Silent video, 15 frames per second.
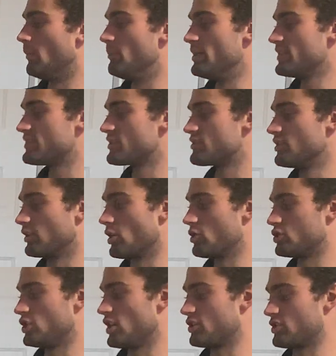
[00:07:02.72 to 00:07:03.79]
Business
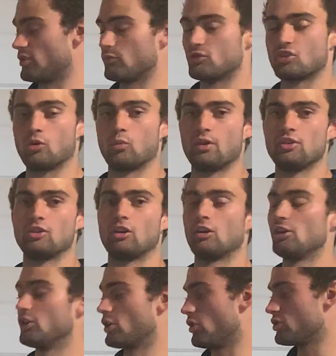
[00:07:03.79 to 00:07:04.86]
negotiation. So when you're
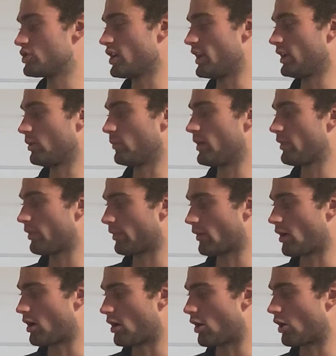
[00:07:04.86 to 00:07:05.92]
negotiating with
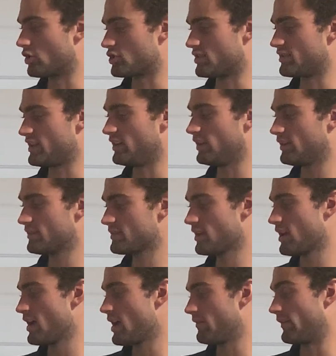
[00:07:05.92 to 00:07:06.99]
Argentinians,
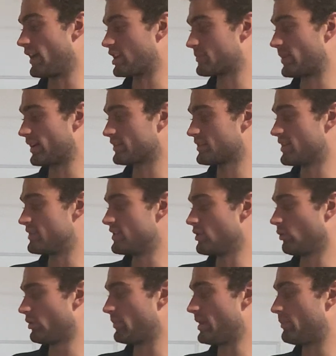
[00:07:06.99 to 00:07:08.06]
they expect to deal
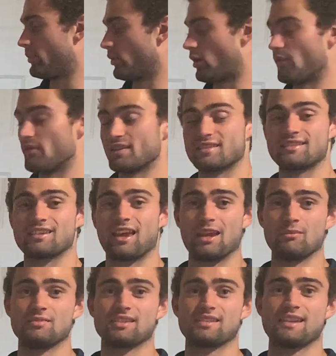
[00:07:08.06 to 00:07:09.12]
with people on the
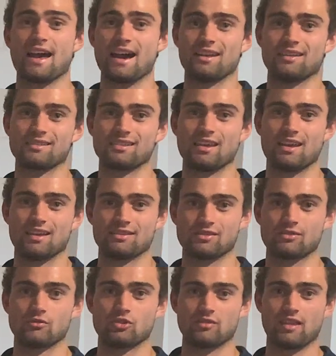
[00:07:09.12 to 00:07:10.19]
same status
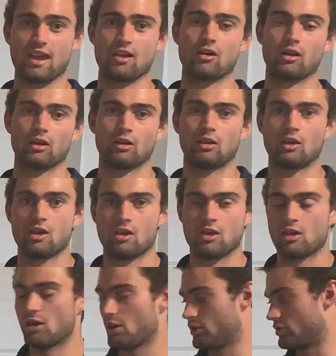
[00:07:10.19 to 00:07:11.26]
as they are.
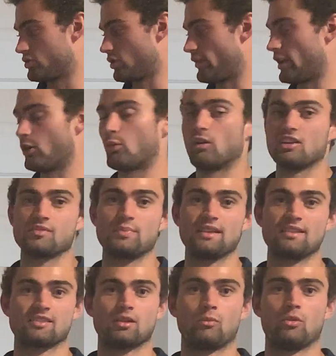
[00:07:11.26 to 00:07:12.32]
So they don't want to speak
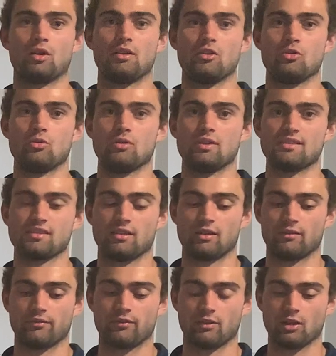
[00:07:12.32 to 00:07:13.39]
to someone who is
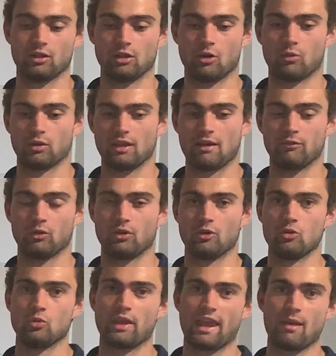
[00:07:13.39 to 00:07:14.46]
of a lower level and
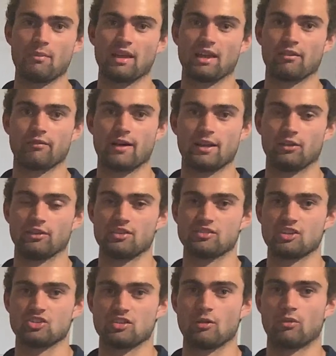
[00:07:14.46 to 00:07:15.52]
who can't make a final
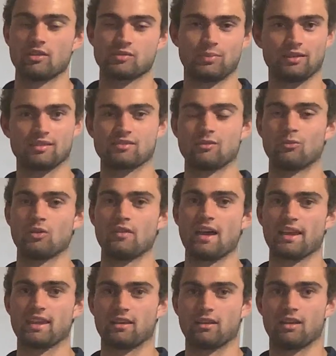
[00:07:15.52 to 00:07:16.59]
decision. They want to speak to someone
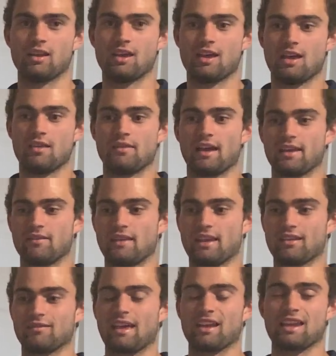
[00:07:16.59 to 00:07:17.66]
that
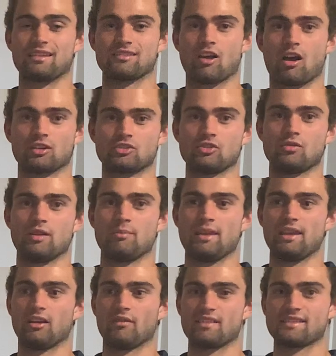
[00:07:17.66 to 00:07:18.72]
can talk to and
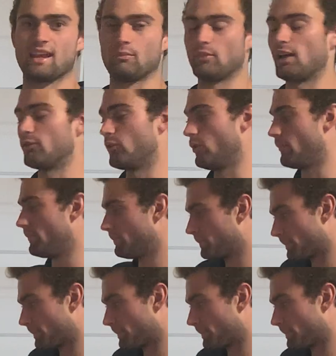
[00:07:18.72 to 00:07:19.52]
meet on the same level.